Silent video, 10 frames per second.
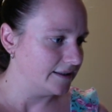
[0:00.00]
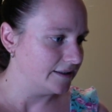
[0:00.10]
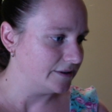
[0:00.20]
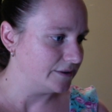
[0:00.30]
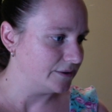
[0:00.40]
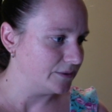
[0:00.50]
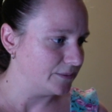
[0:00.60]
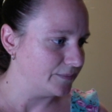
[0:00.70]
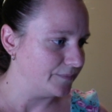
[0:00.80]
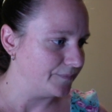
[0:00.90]

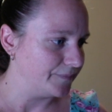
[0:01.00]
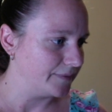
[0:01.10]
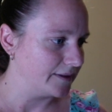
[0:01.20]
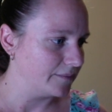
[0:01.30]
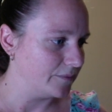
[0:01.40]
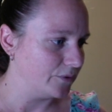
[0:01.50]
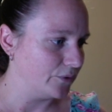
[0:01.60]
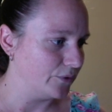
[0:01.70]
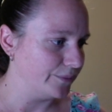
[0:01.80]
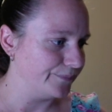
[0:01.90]
Zoom
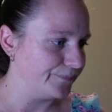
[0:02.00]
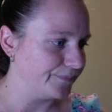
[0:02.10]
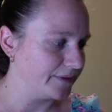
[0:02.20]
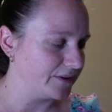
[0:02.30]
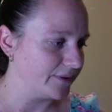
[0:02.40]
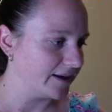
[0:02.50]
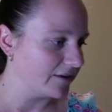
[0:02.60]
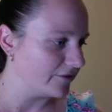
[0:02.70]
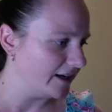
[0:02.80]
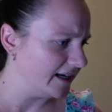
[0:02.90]
more so I can
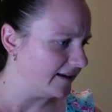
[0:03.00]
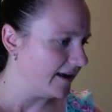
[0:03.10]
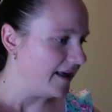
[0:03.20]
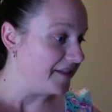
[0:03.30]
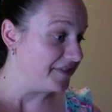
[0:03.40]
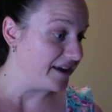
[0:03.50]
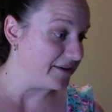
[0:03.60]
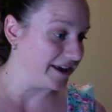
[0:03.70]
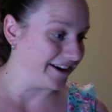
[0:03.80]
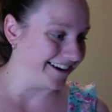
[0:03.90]
read. There we
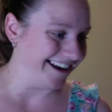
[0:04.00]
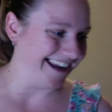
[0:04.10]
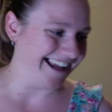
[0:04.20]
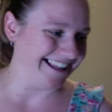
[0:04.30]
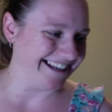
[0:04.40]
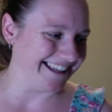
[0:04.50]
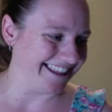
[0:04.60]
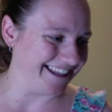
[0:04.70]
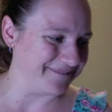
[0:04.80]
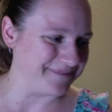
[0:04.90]
go. In
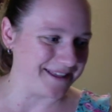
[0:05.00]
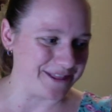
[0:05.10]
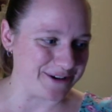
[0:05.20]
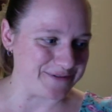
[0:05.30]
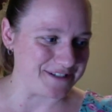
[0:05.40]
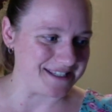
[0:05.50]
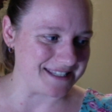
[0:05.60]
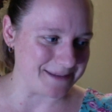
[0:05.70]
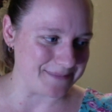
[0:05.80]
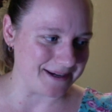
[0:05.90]
the month of
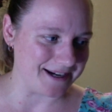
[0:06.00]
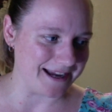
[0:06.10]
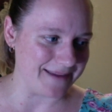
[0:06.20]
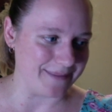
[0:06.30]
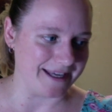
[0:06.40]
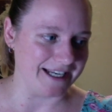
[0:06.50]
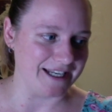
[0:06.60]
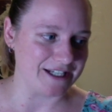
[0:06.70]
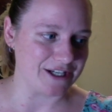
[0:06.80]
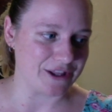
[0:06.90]
December, I
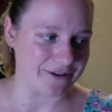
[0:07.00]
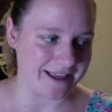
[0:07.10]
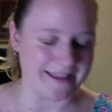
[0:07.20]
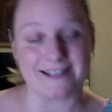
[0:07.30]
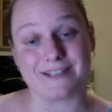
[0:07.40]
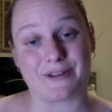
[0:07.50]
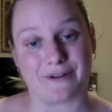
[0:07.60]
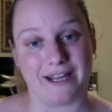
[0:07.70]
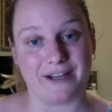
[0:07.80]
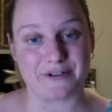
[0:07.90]
managed
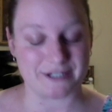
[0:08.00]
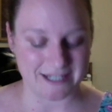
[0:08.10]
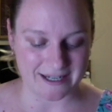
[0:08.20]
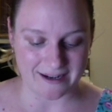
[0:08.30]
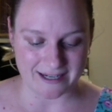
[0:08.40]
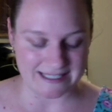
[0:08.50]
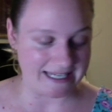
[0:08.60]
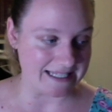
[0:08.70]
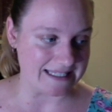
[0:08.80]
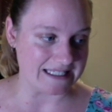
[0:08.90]

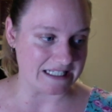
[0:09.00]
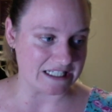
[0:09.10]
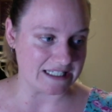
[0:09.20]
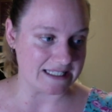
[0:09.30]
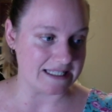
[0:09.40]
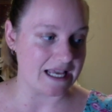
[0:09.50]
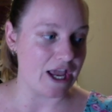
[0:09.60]
3,319 stitches.